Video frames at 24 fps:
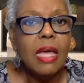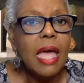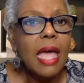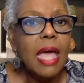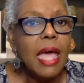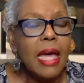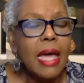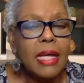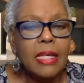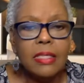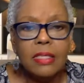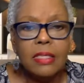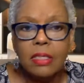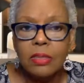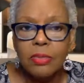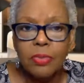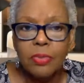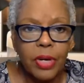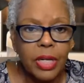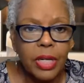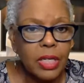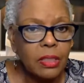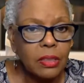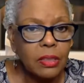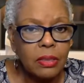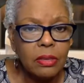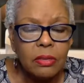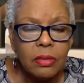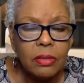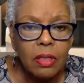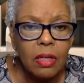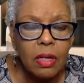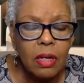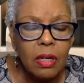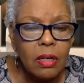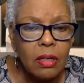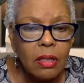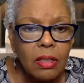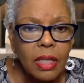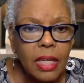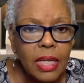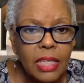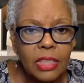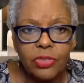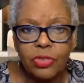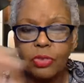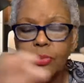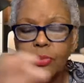as the regular
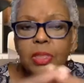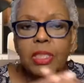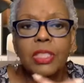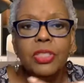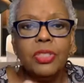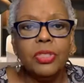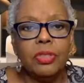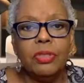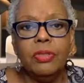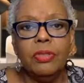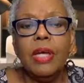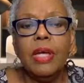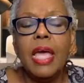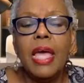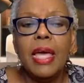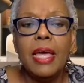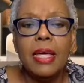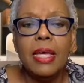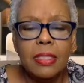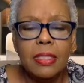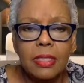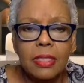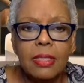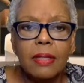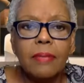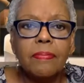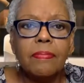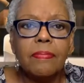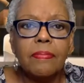classroom teacher has.